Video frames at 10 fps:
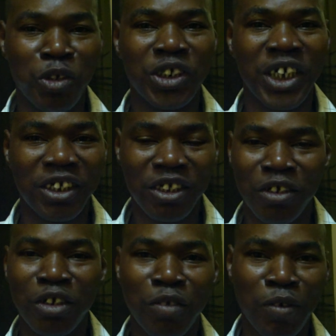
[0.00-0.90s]
project
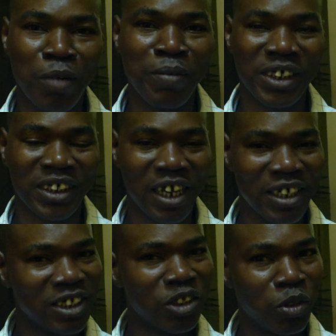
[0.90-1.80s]
on the
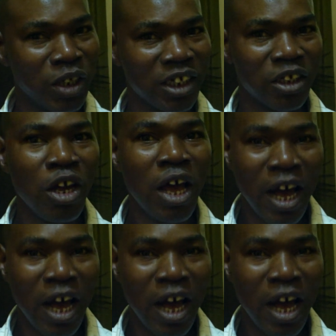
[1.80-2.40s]
website, so that